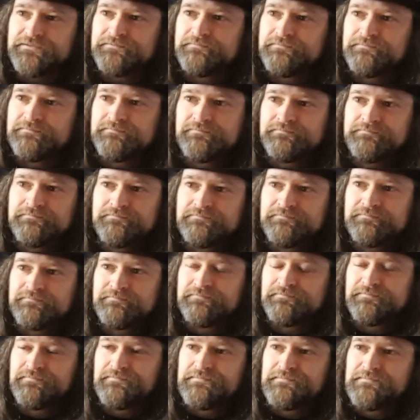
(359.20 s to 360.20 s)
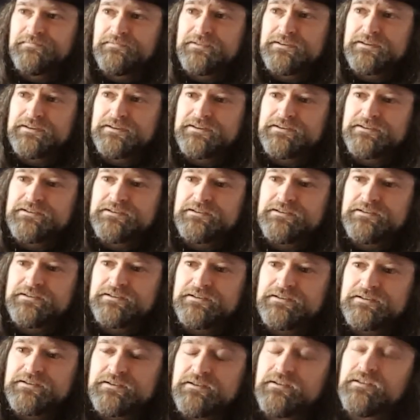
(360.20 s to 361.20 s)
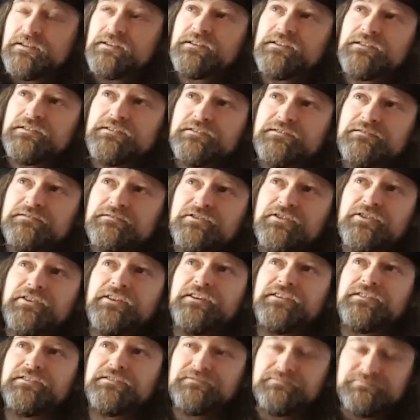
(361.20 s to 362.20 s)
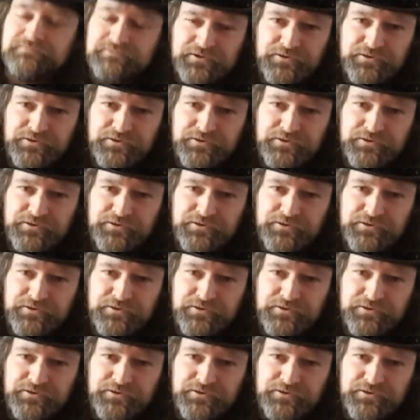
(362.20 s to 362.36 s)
And it tames this beast, as it were.